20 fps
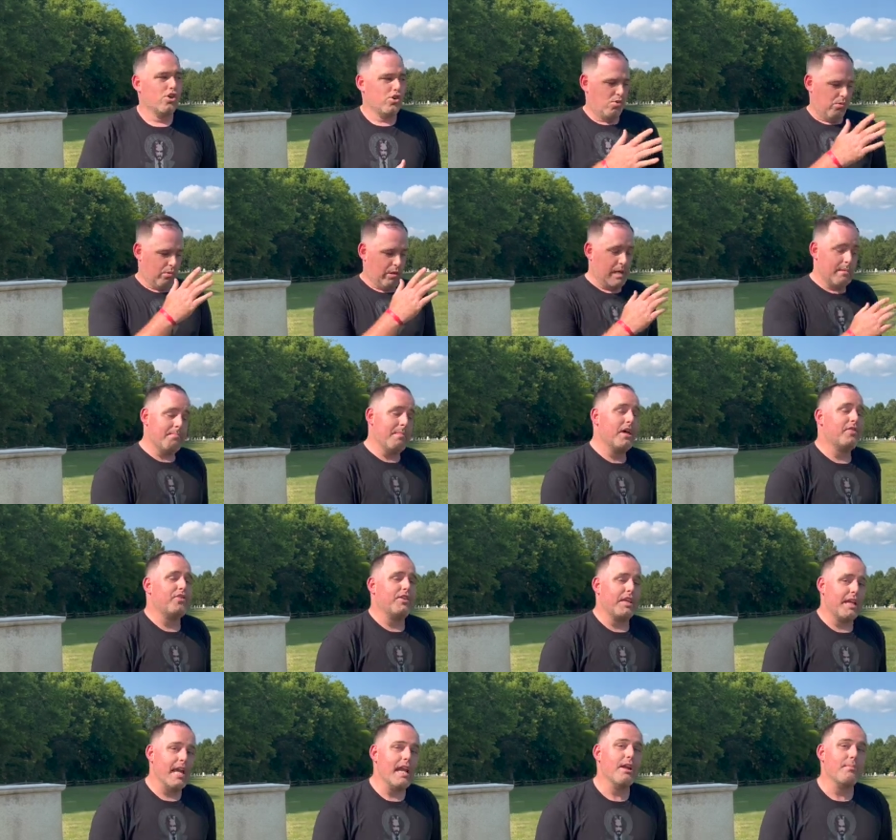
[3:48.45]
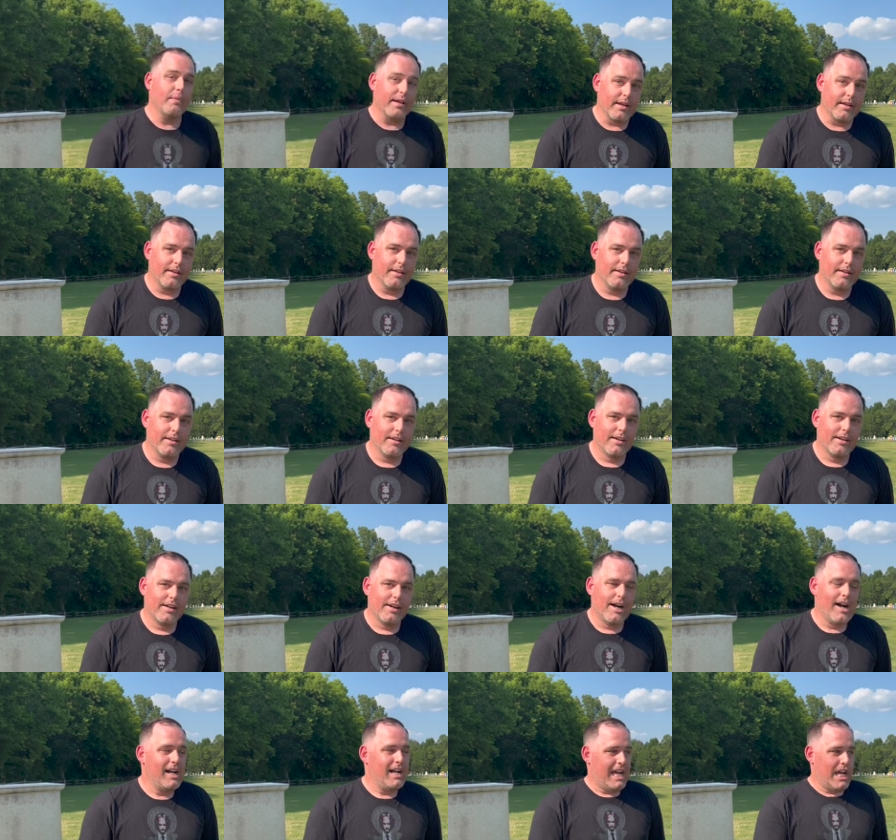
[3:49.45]
When he met the enemy,
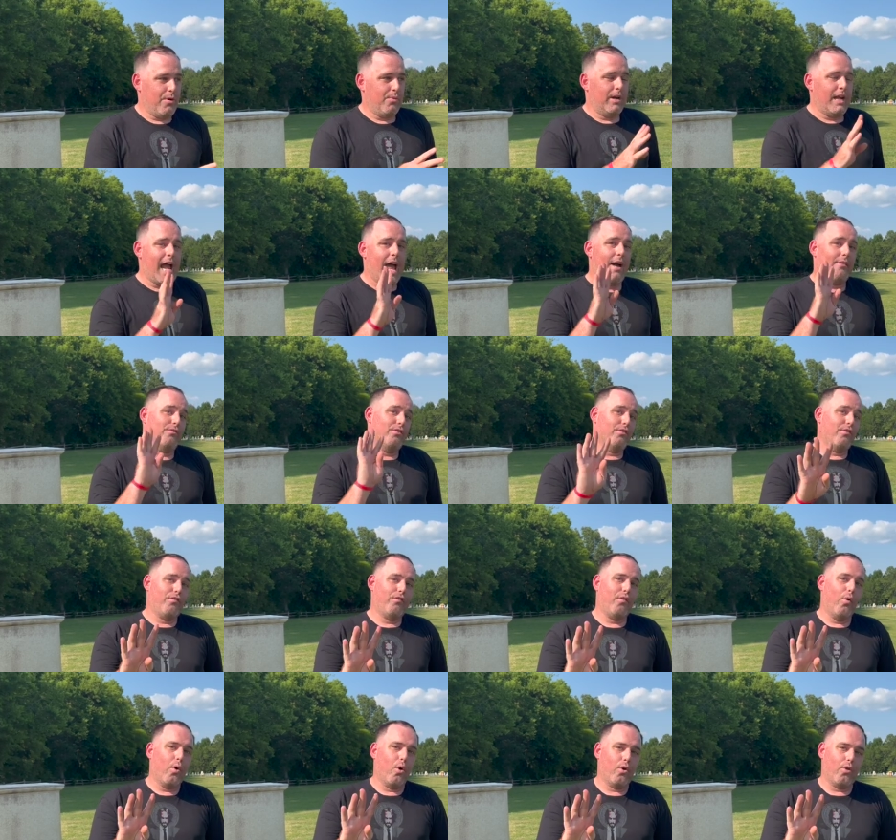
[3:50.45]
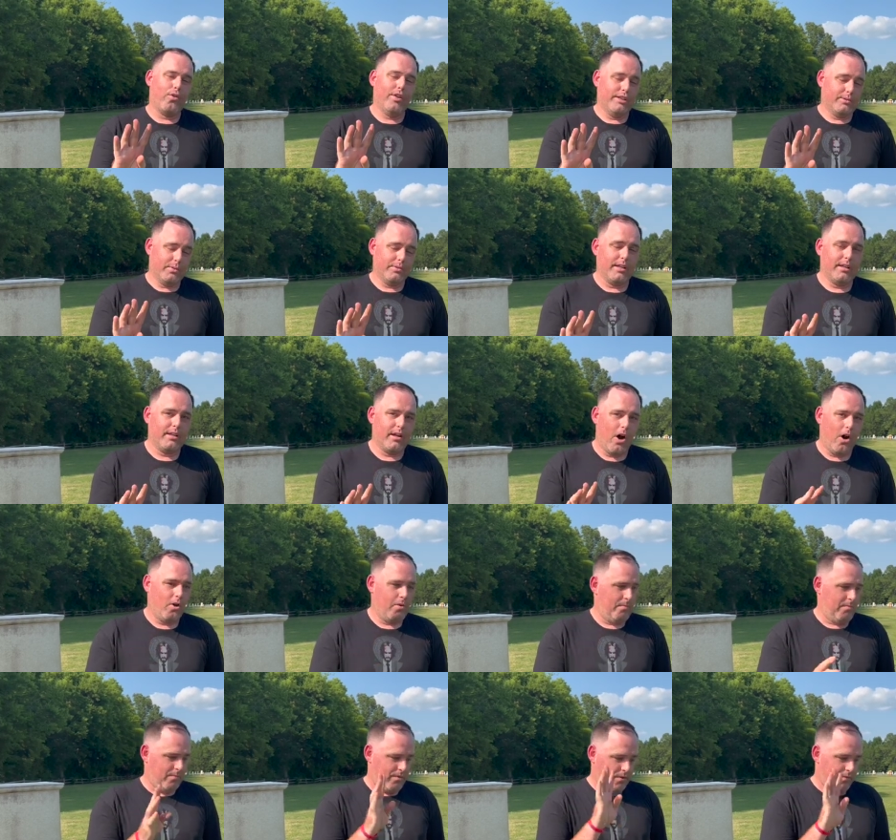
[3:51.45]
he would have the fourth, is what they called him.
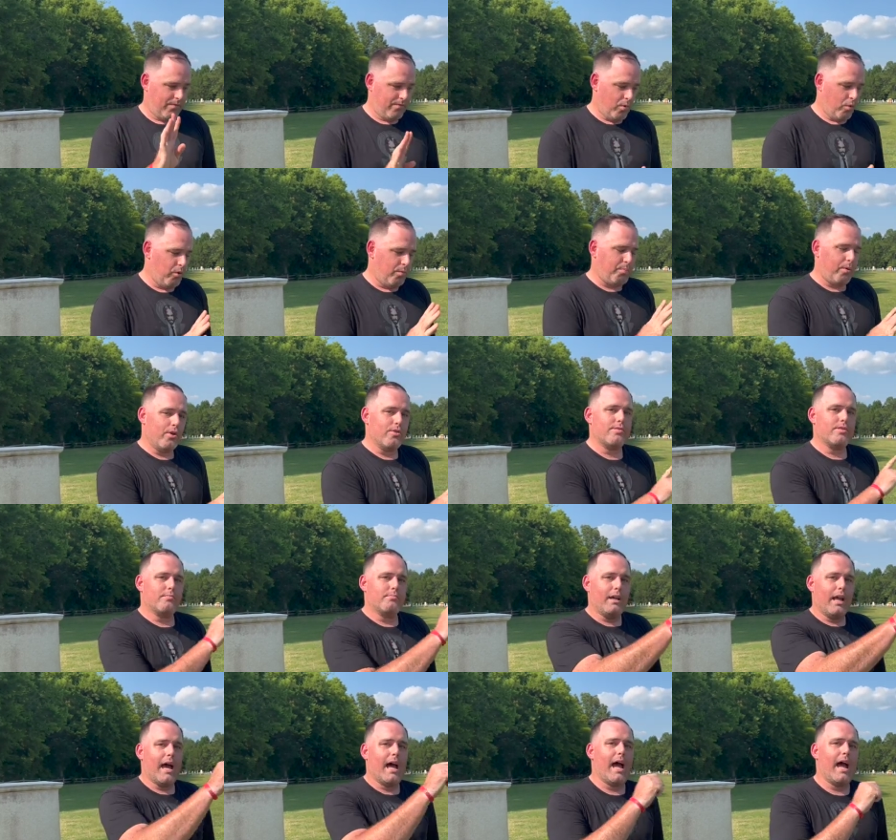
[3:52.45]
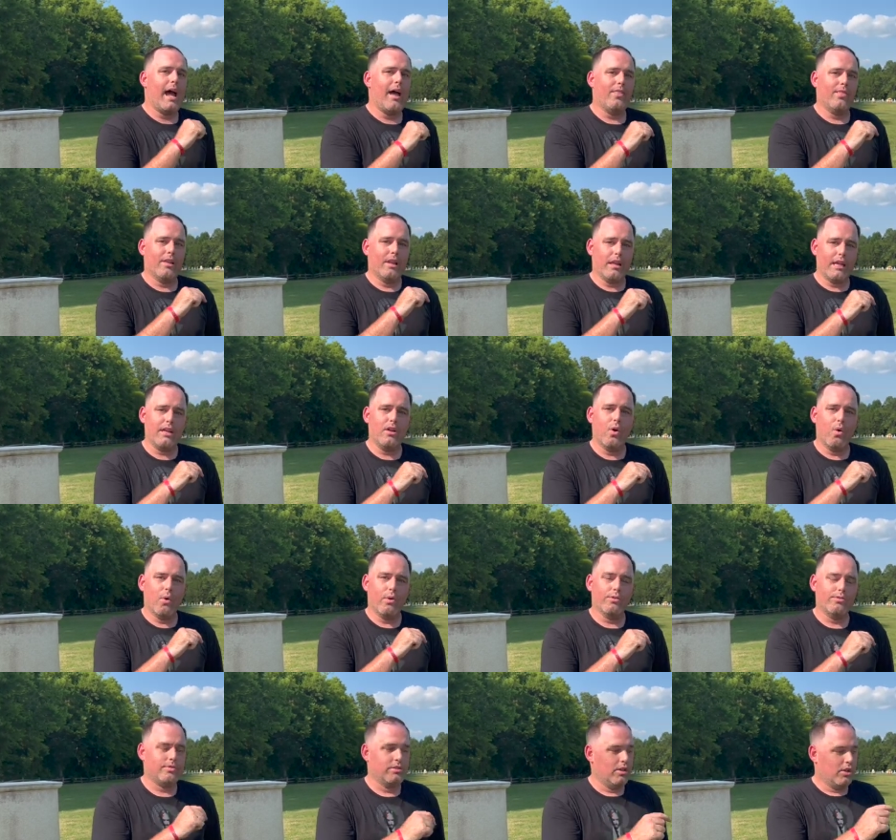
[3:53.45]
The fourth person behind the lead
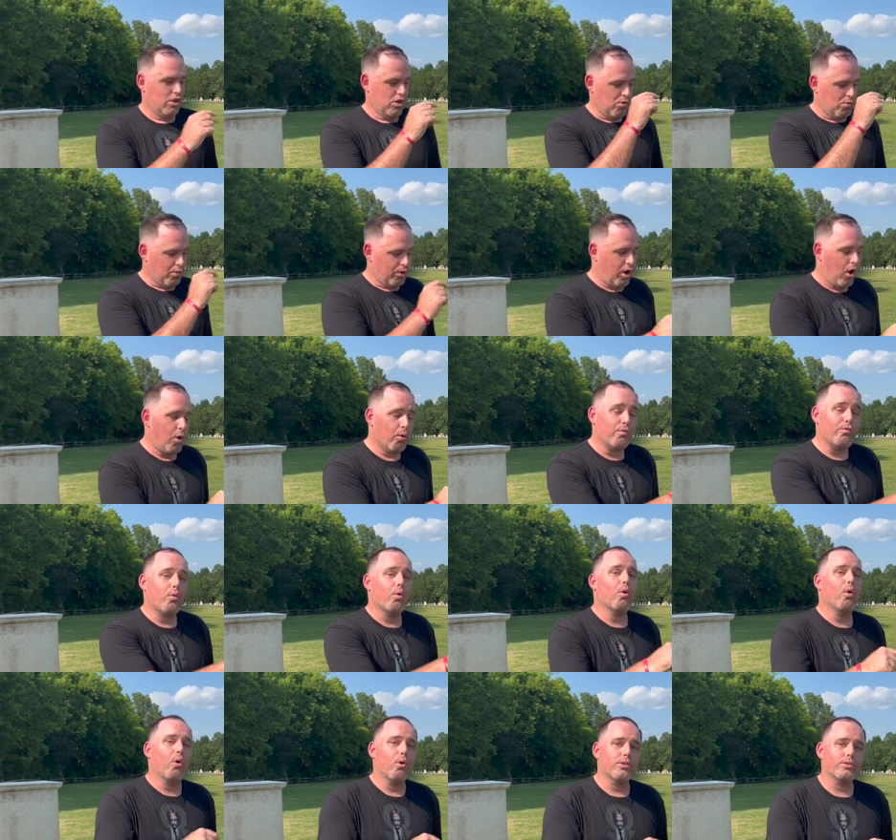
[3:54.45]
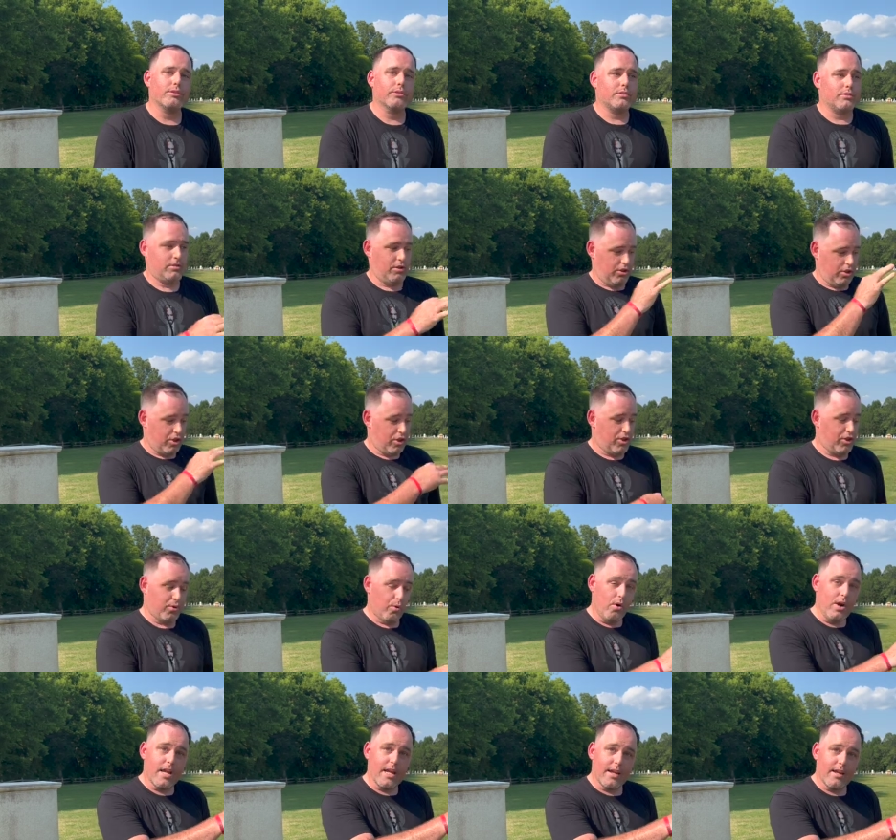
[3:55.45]
horse would hold 4 horses. The
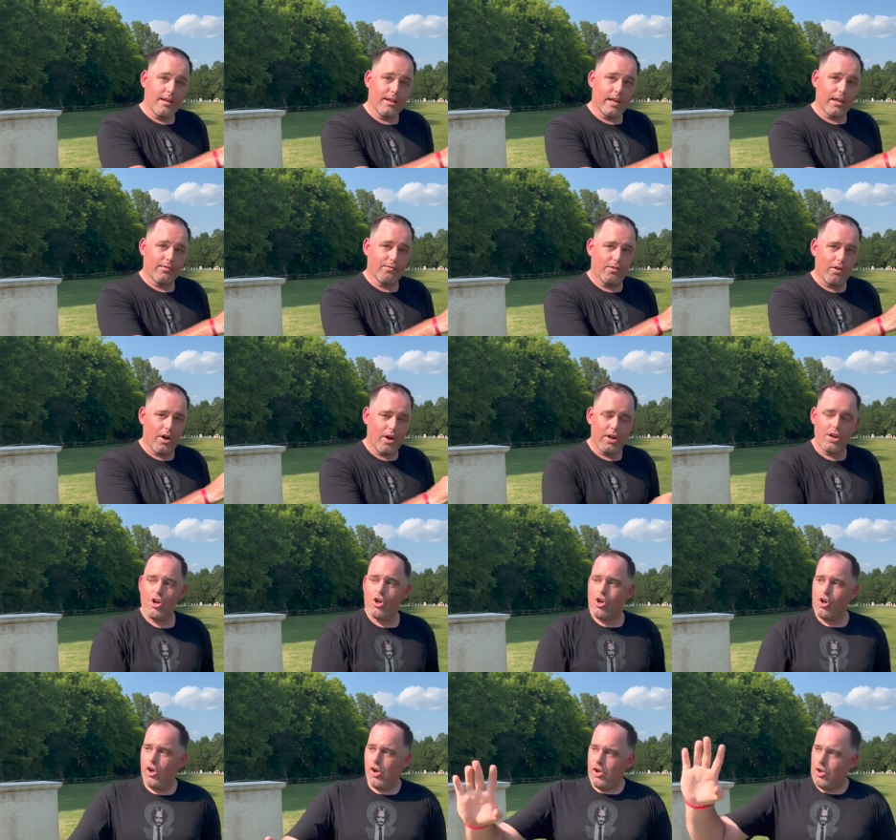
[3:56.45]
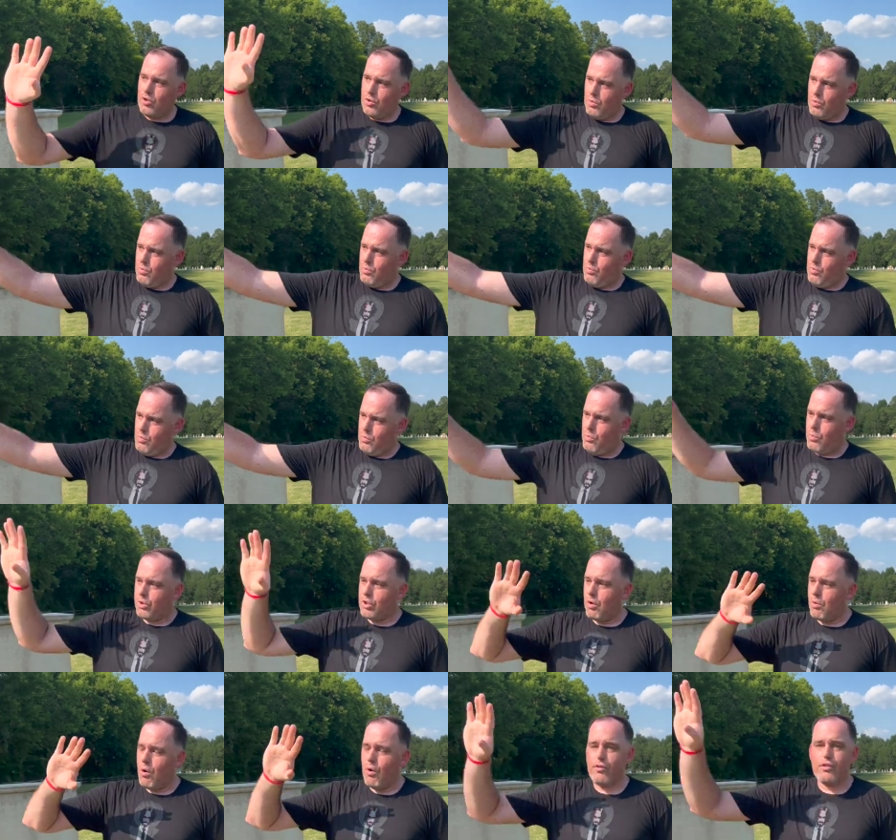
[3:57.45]
3 in front would
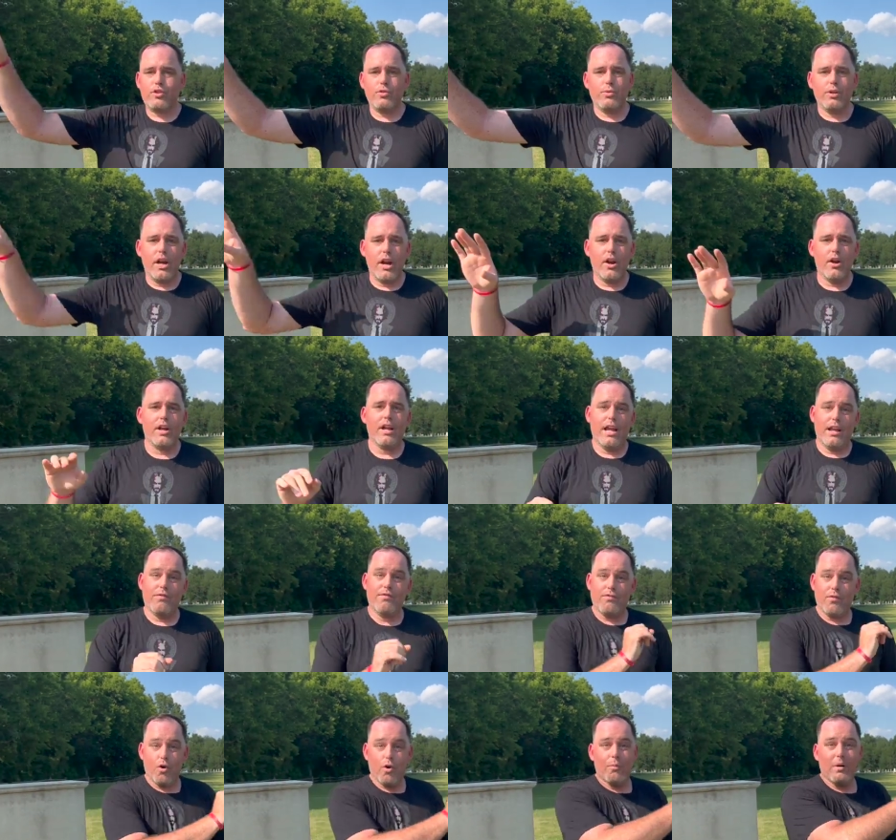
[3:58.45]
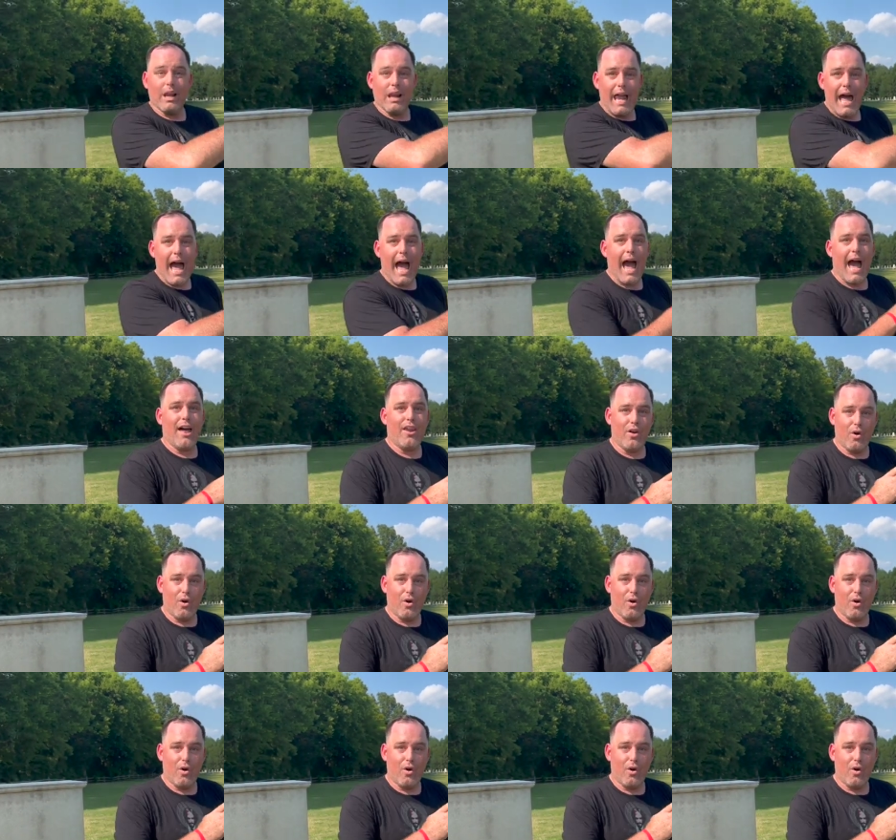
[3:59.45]
go over to an area and form a line